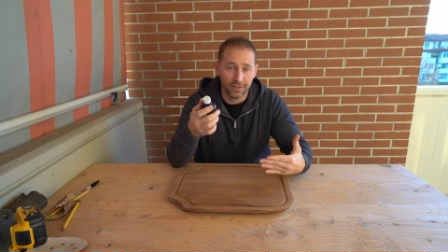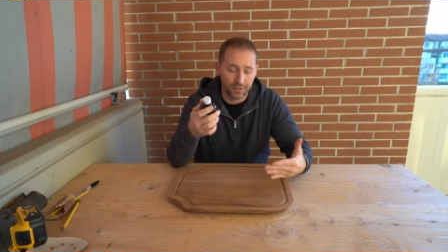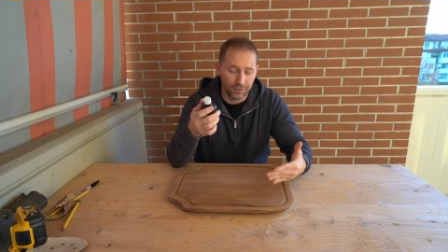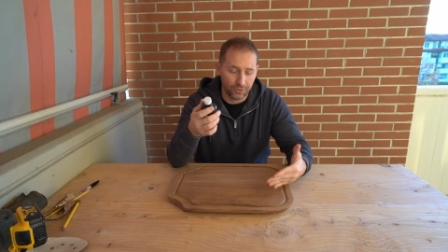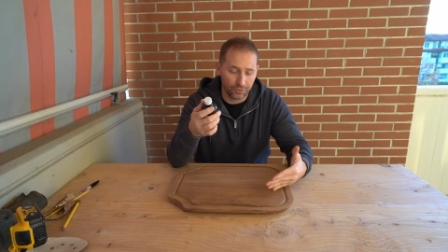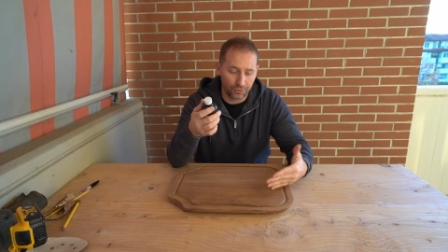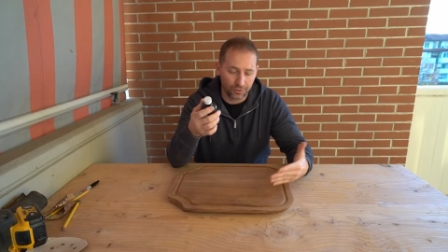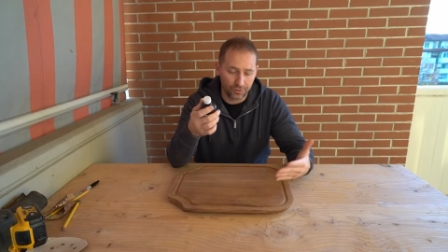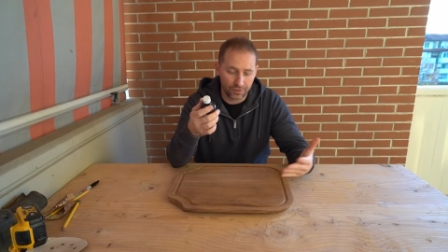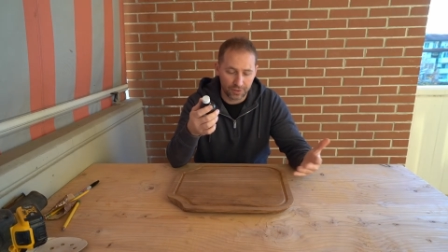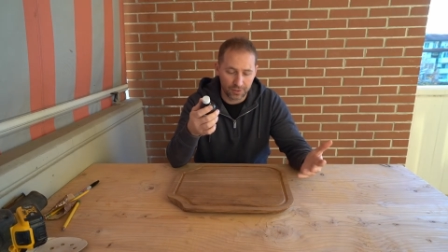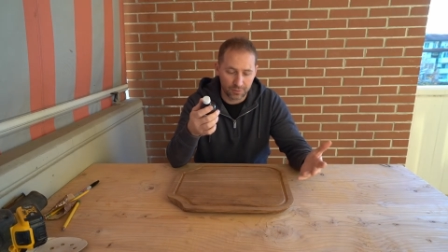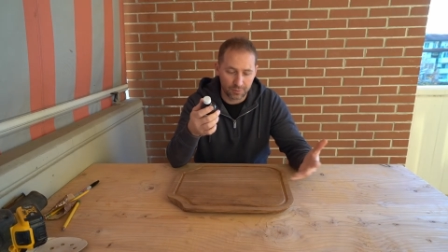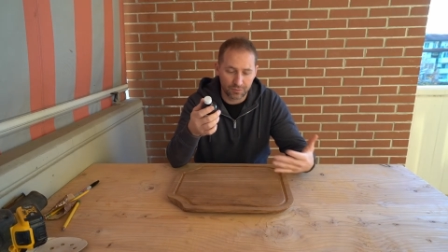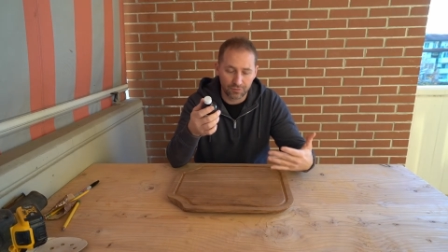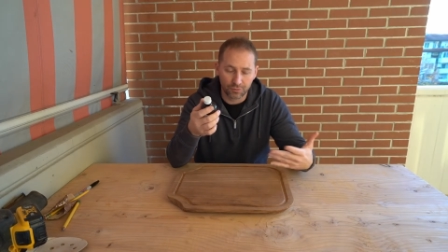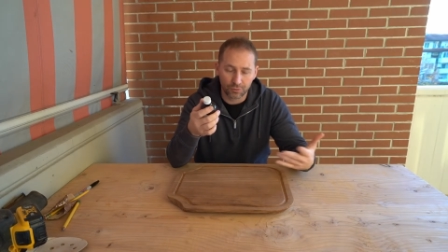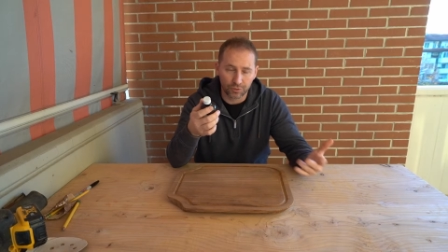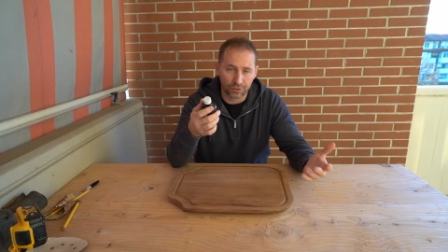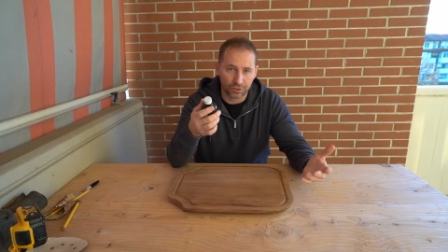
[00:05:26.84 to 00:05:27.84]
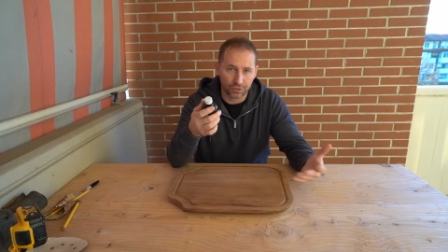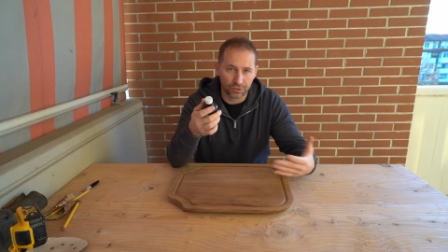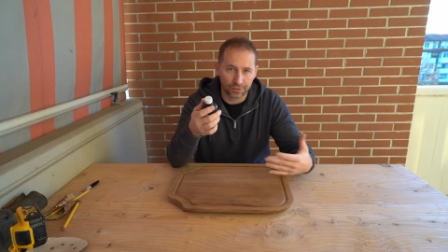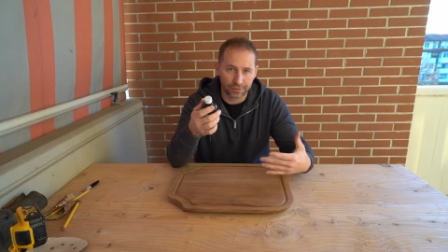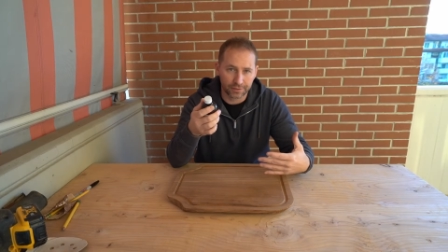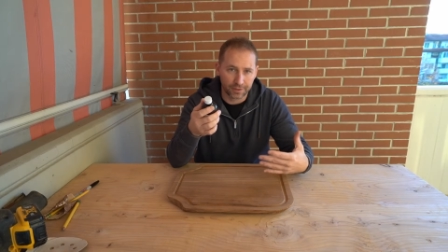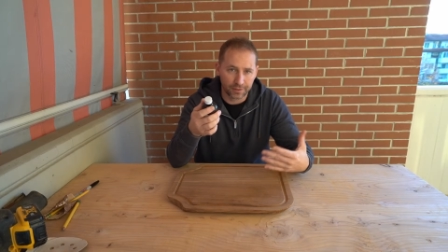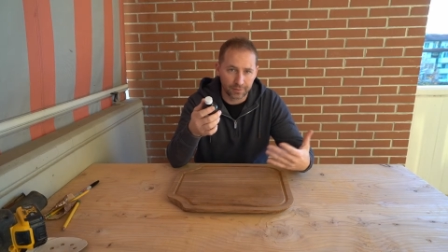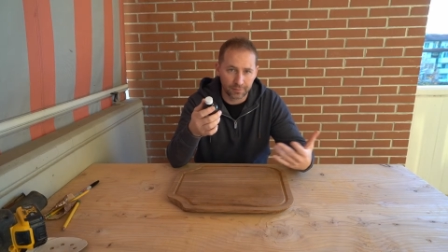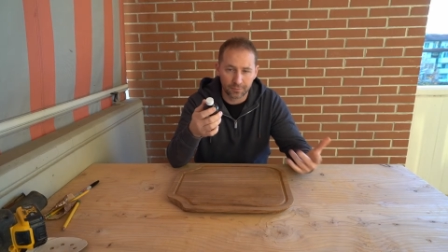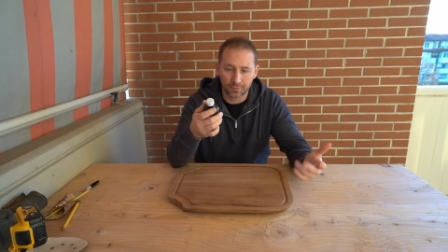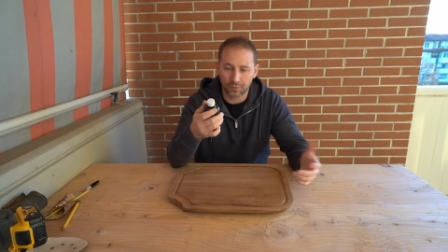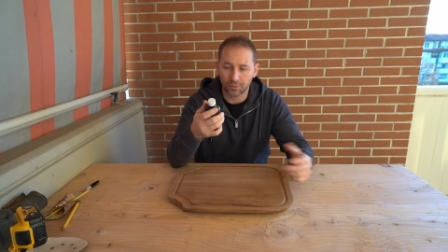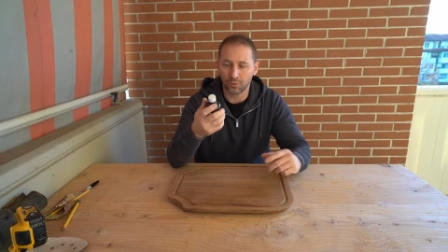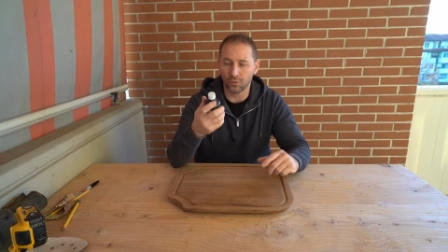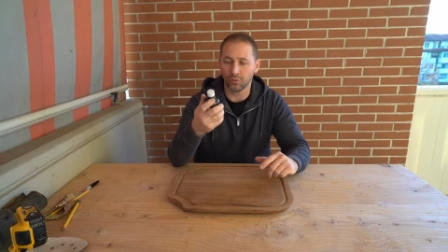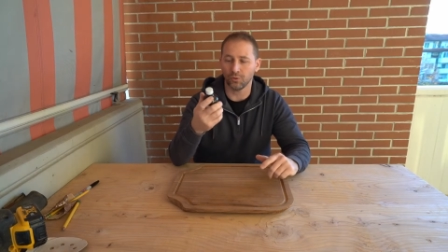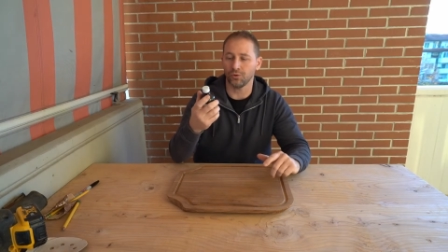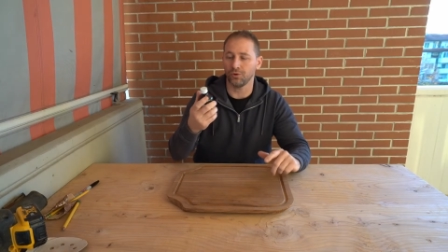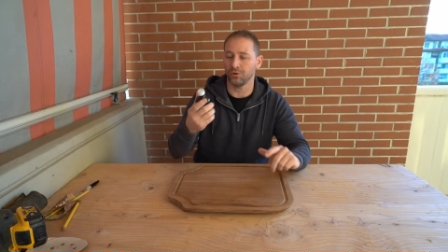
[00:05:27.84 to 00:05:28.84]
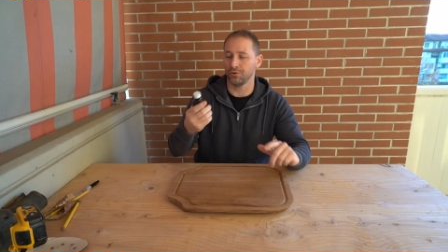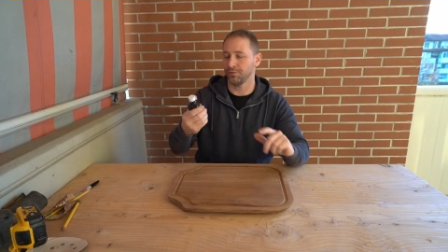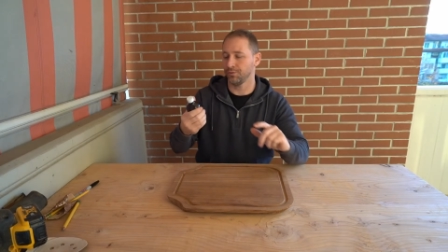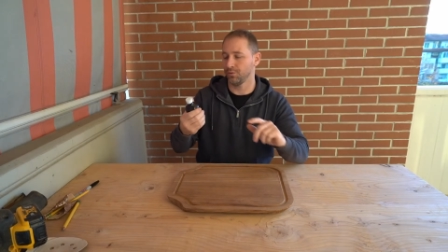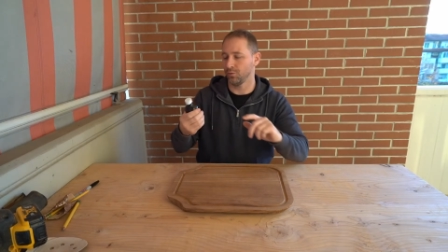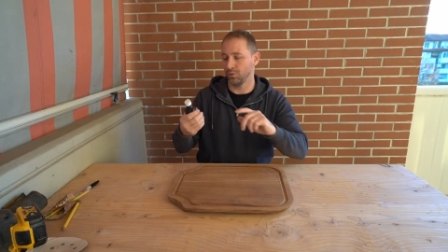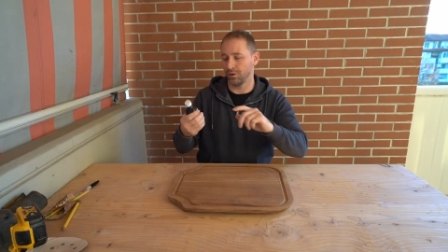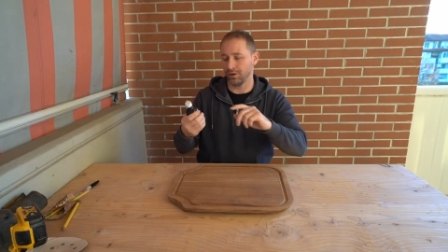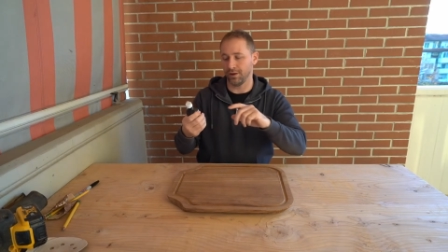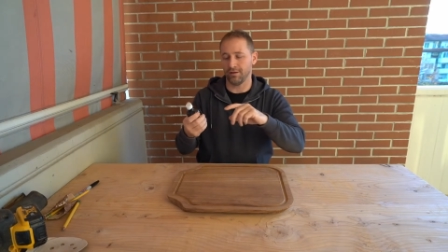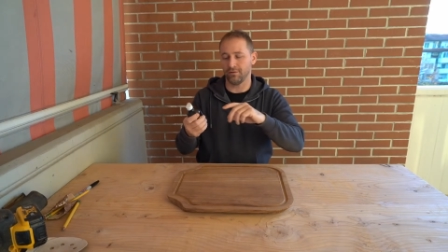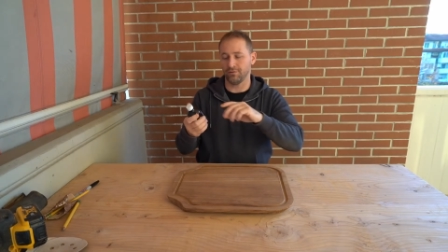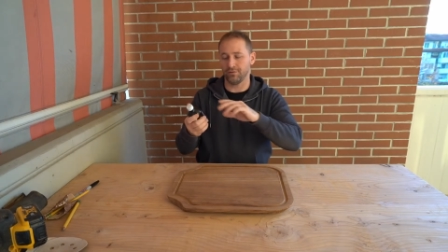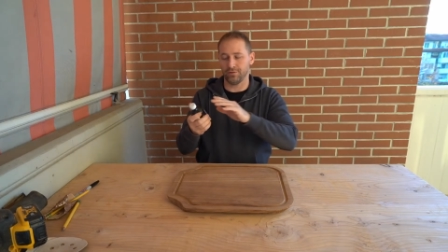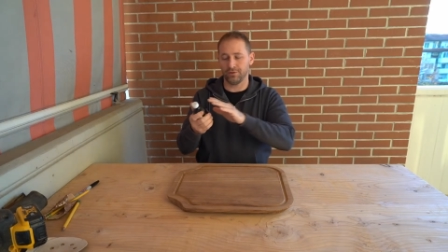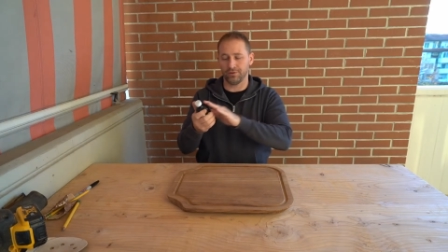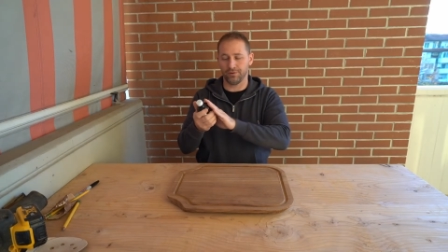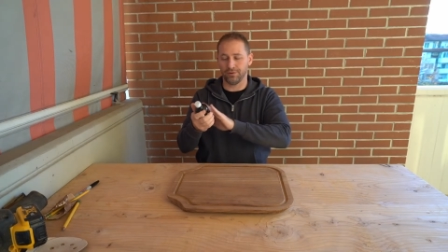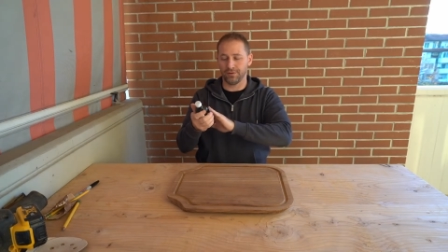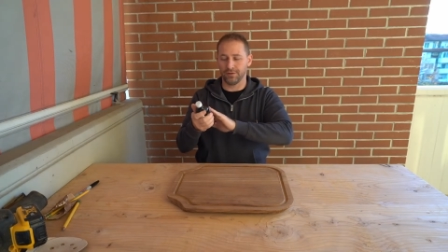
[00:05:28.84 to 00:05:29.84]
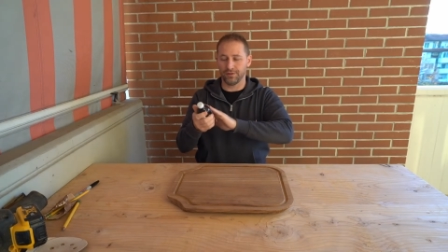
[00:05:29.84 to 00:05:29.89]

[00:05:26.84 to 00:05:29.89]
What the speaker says: your things before you cook them or whatever.